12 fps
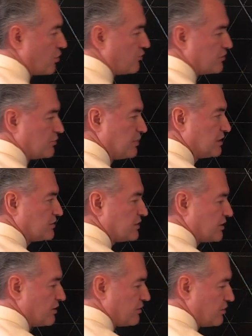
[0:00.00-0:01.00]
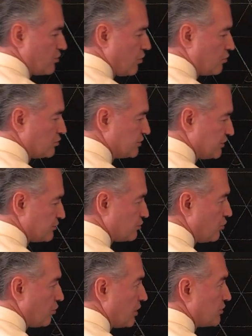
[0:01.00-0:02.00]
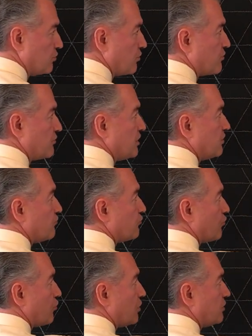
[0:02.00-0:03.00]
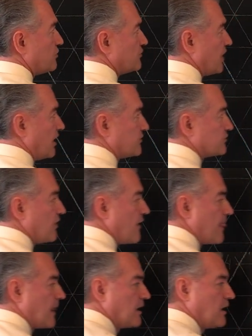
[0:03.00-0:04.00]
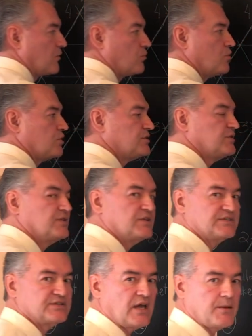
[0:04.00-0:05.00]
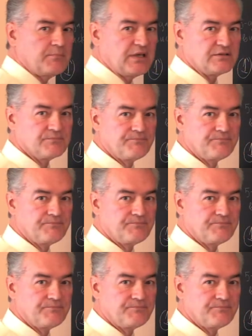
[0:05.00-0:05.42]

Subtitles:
of the billiard, and they go 0, 1, 2, 3, 4, 5. And what does that mean?